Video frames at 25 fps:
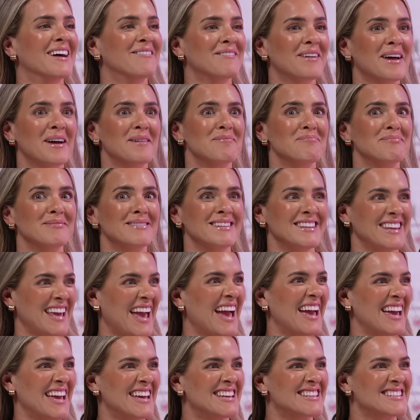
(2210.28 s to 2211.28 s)
I'm like, yeah,
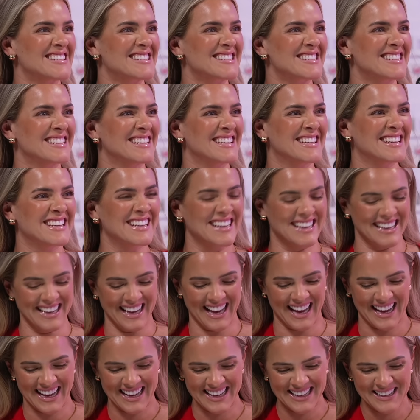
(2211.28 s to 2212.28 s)
it is.
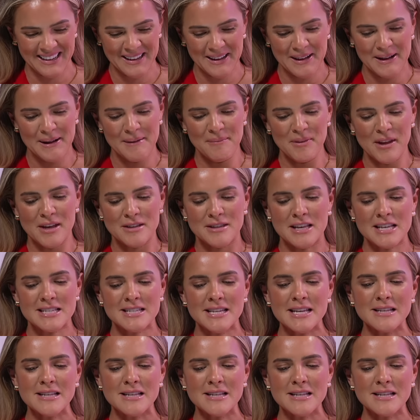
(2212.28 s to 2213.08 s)
this